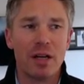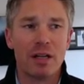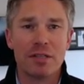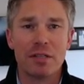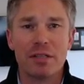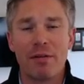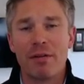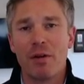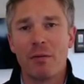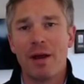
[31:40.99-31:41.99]
and listen to
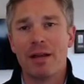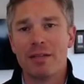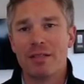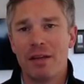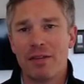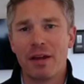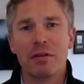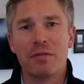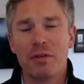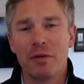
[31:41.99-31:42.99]
everything that we had to say, thank
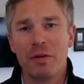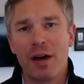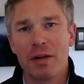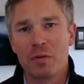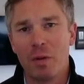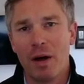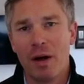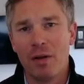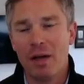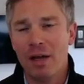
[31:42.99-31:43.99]
you for doing that as
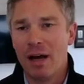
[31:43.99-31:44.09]
well.